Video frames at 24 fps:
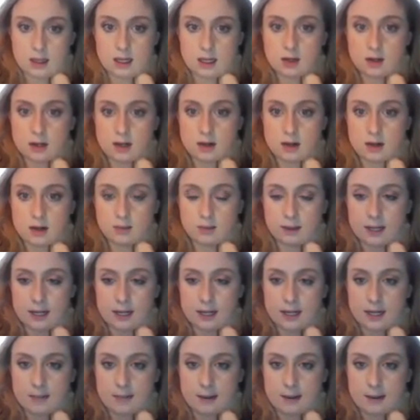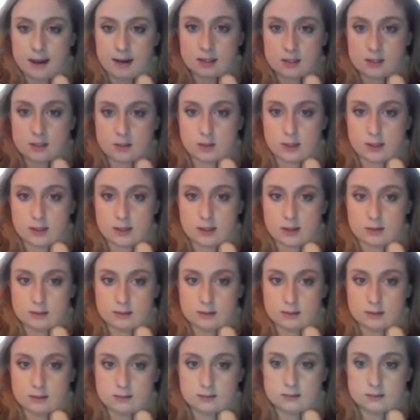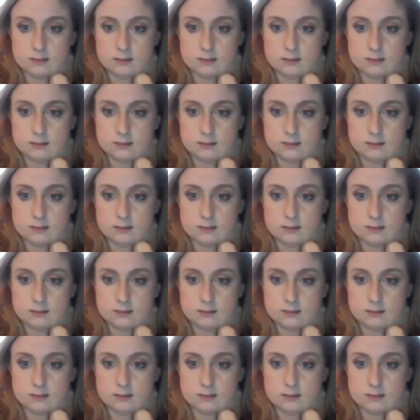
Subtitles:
Then you're going to read about soil